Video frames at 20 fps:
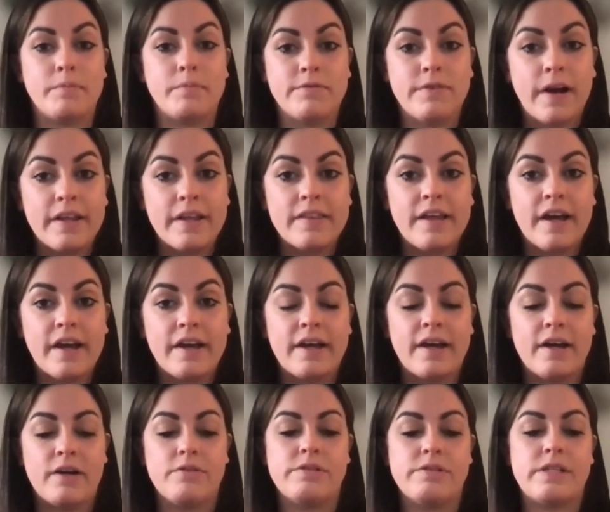find that
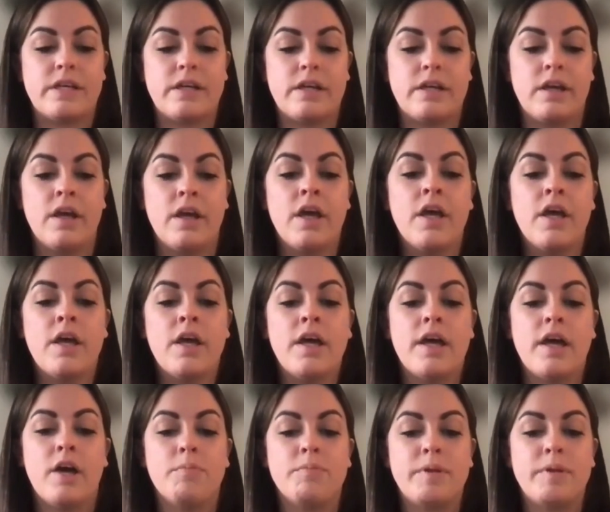housing,
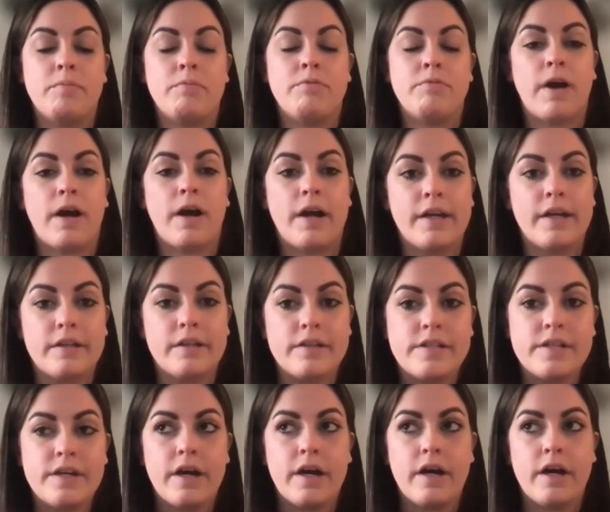help them
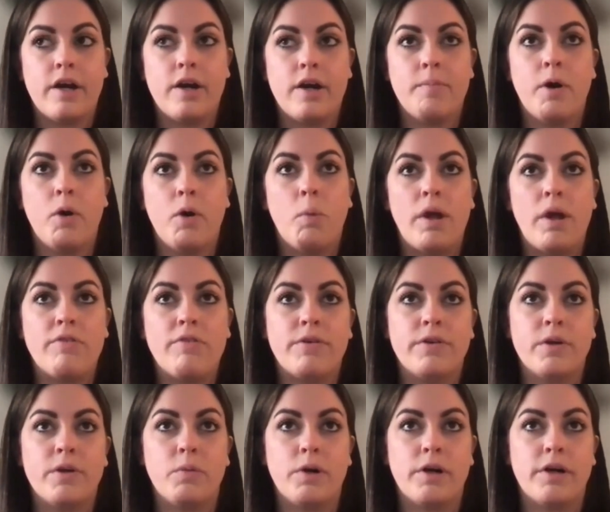find a way
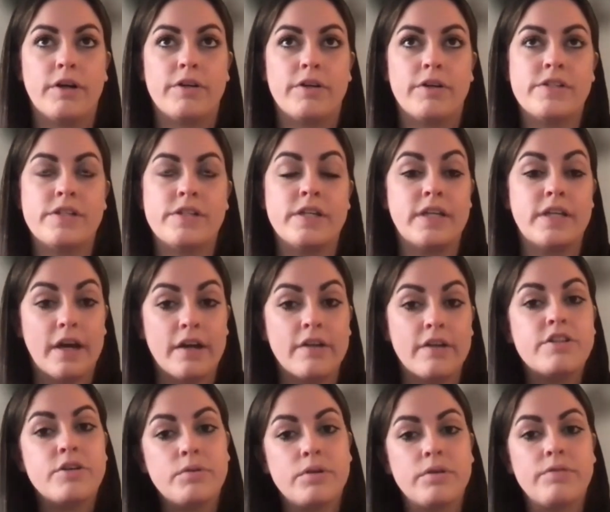for the workers to
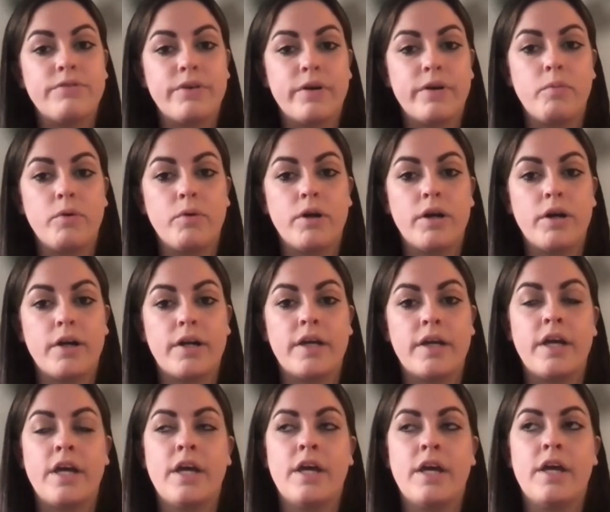get to and from work,
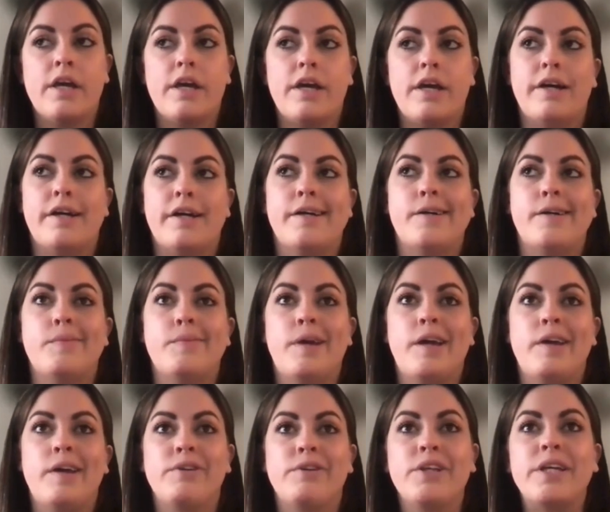
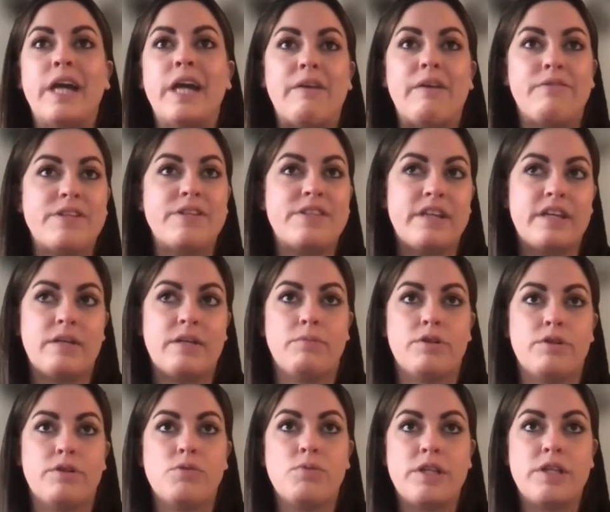and really everything in
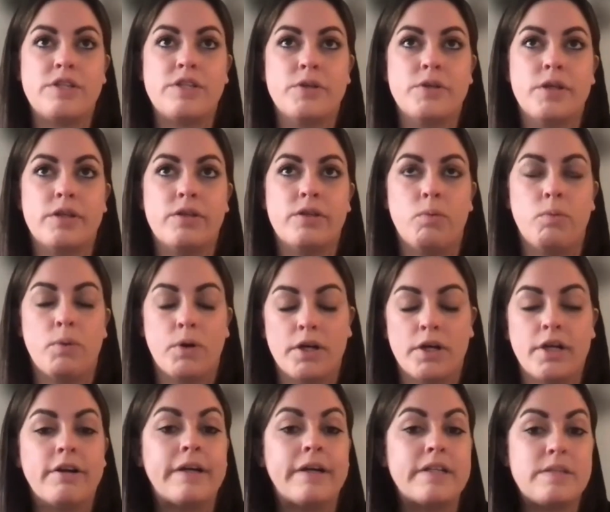between, so that the
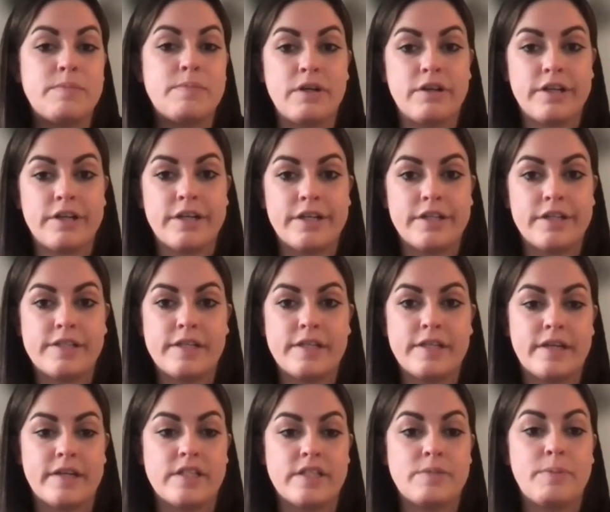worker experience
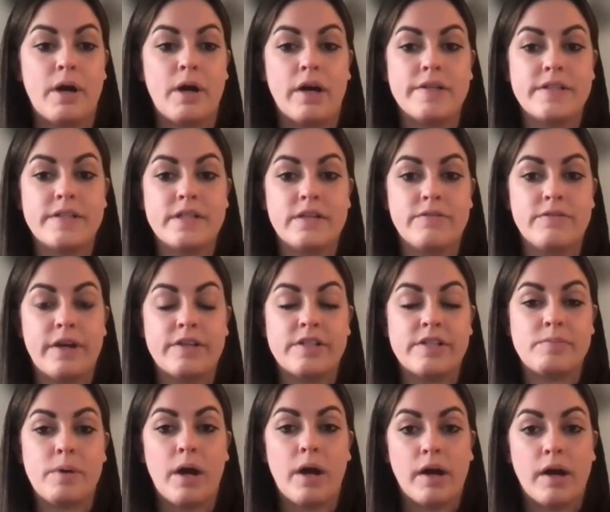is as positive
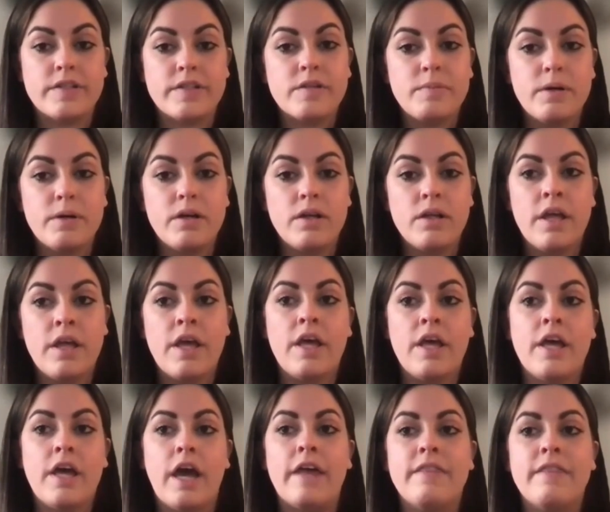as possible.
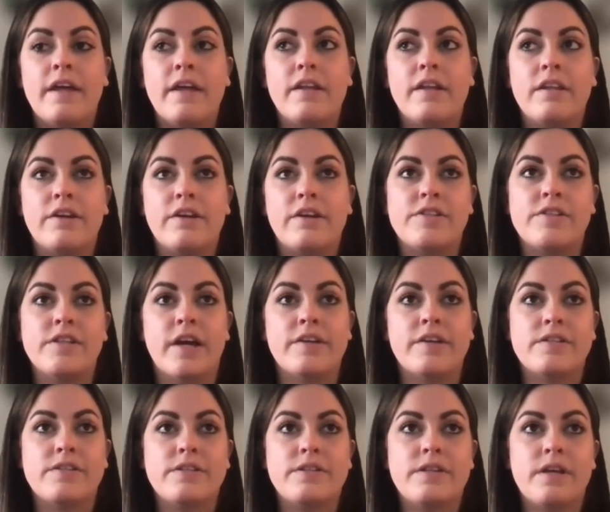And then there's
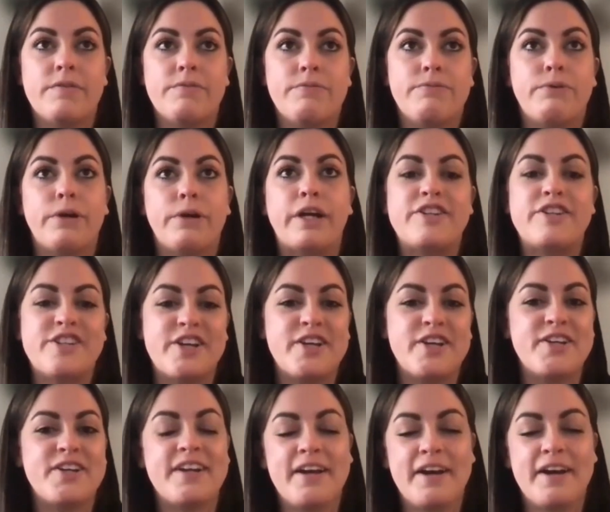less
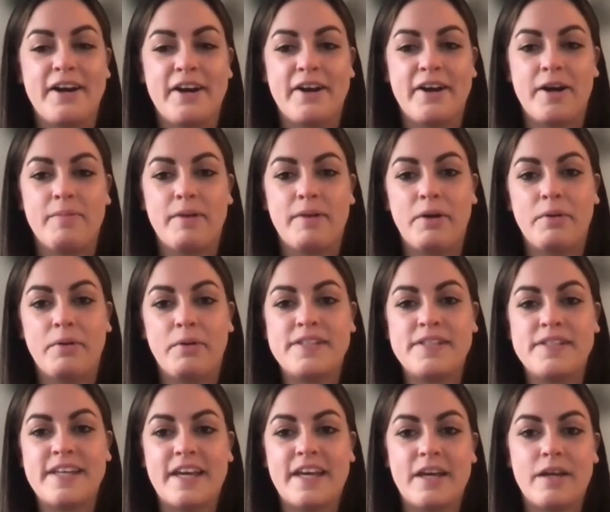friction, I would
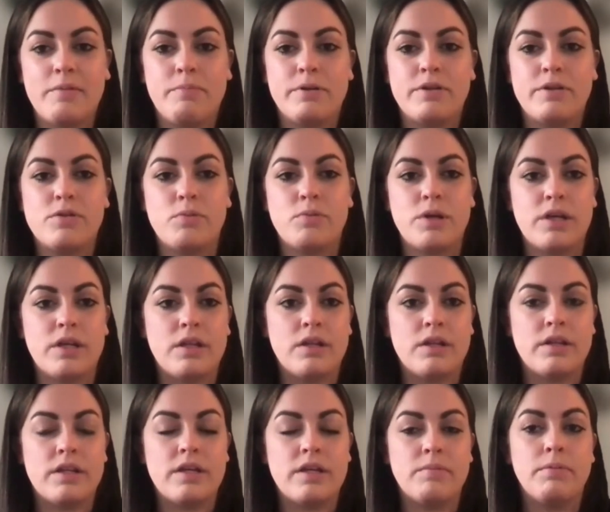say,
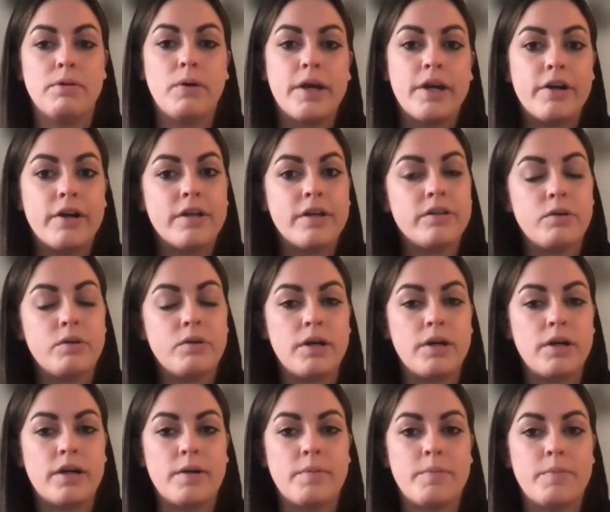between the employer and the
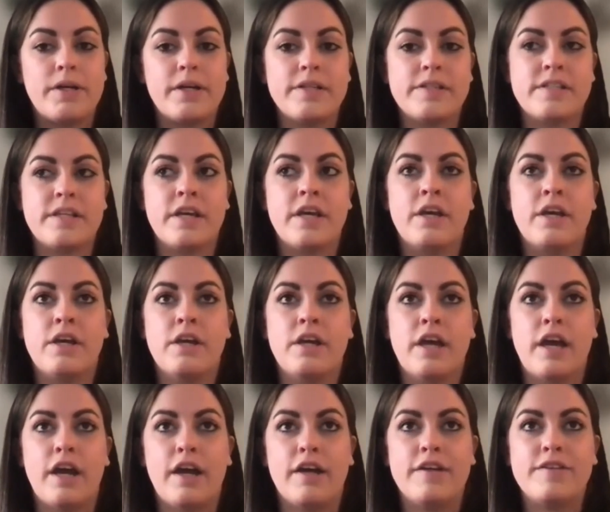worker, because
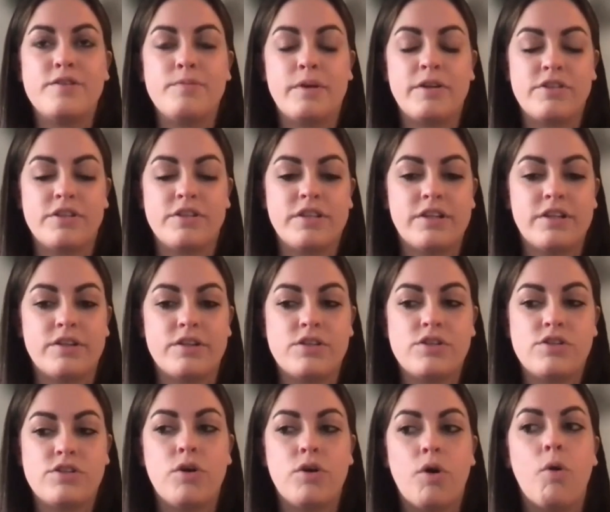as you mentioned, there's
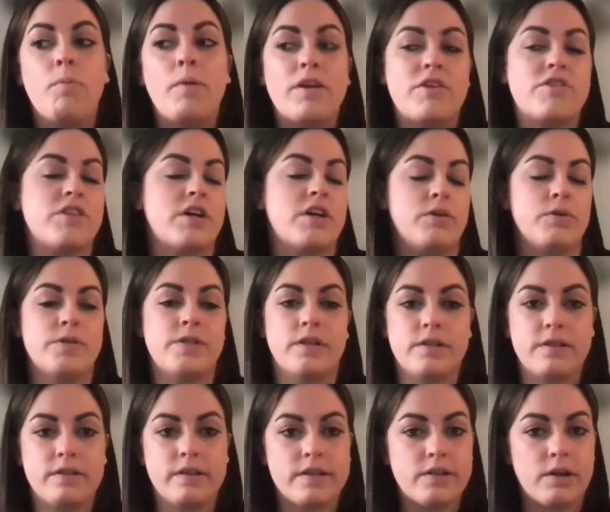so much that goes
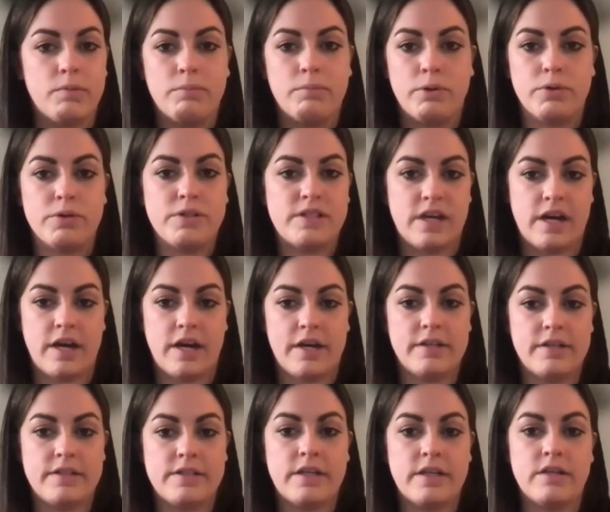into this on both
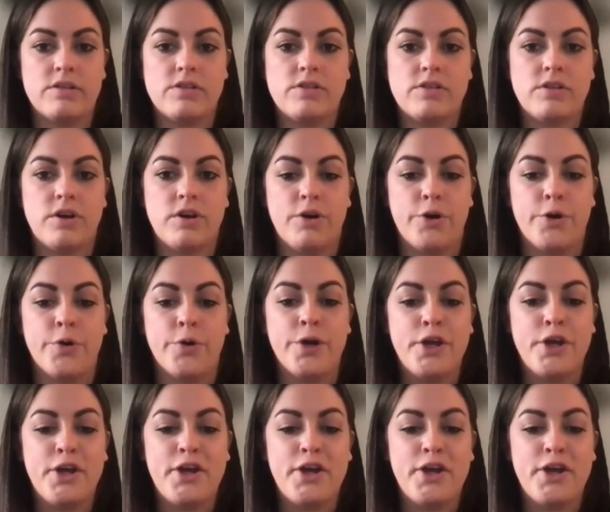sides. And so,